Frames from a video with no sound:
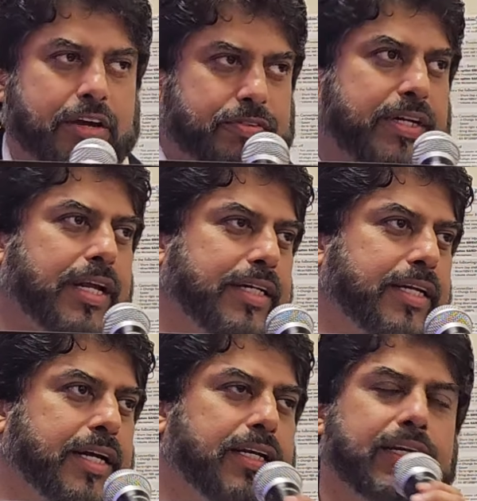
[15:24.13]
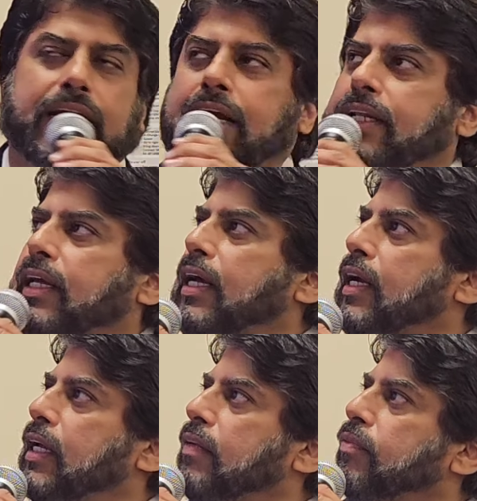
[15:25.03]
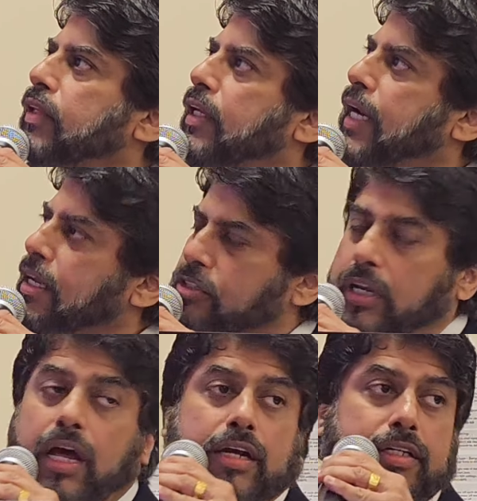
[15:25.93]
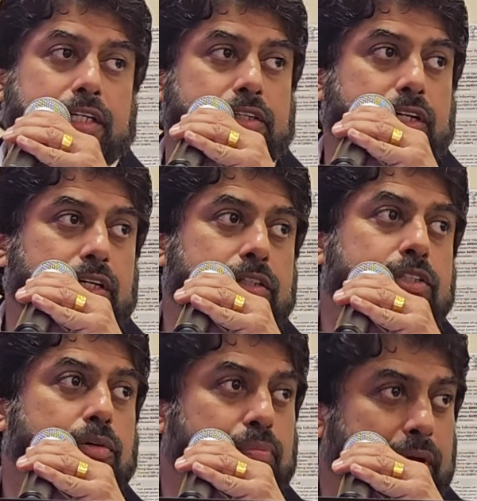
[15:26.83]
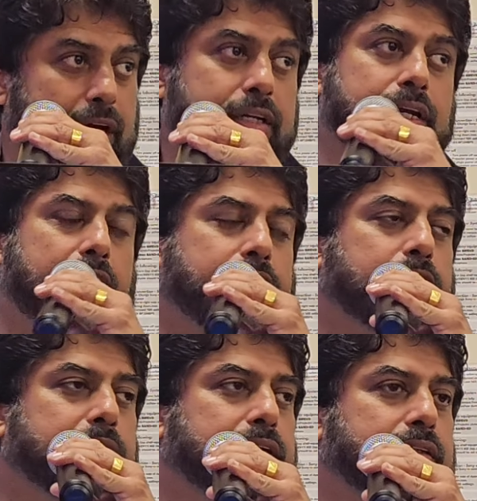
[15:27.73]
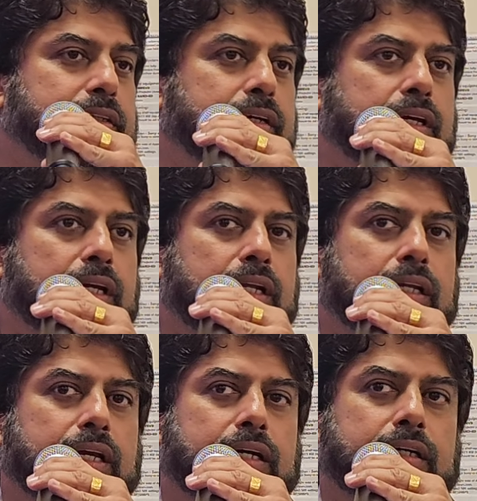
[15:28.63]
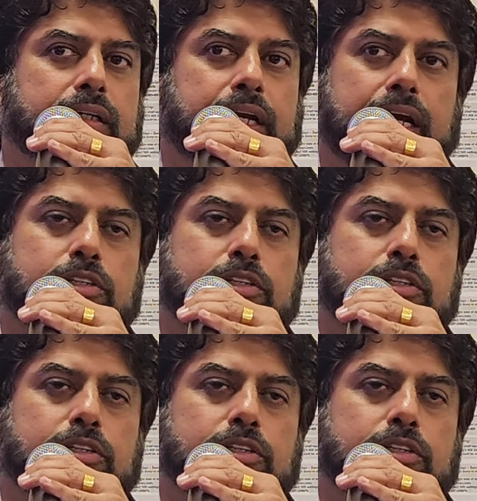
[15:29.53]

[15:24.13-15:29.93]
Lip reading: draft it like that. And it has a lot of details. It's a big document. It